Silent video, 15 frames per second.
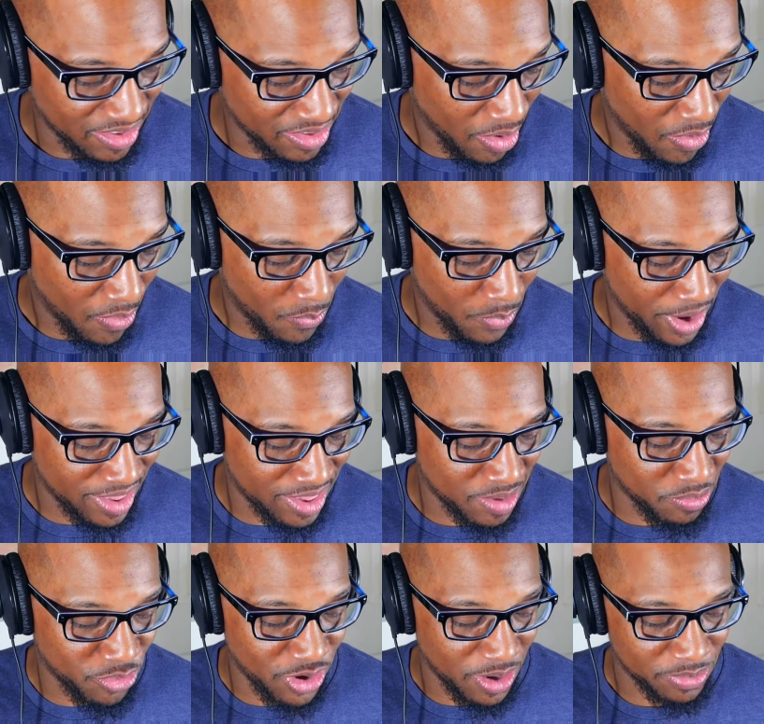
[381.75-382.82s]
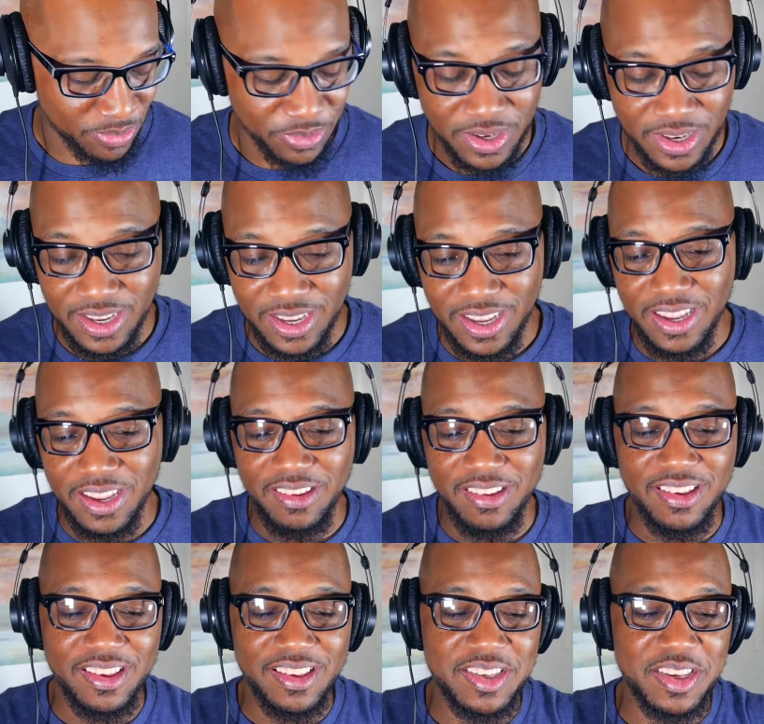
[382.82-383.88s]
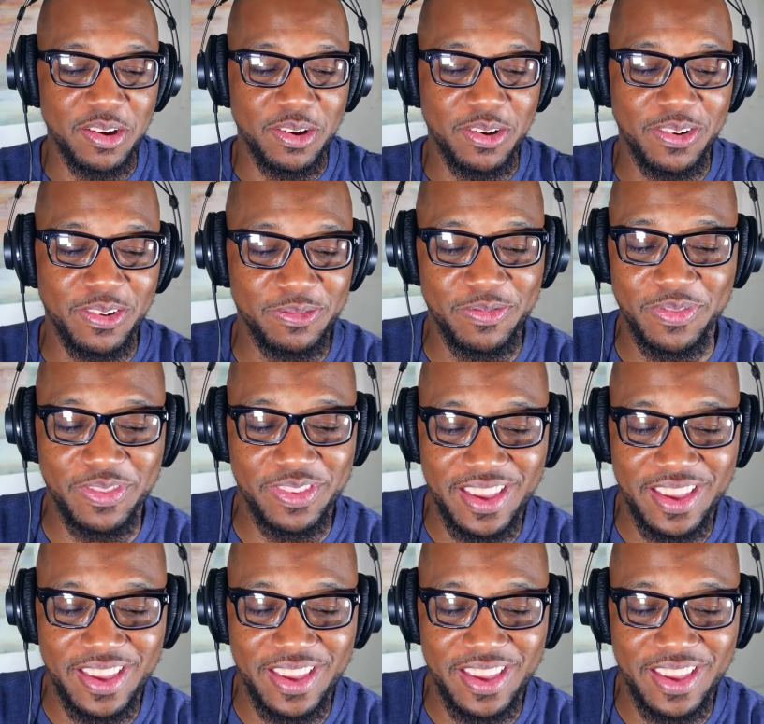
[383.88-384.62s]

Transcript: there's Uh-oh. always some trouble. So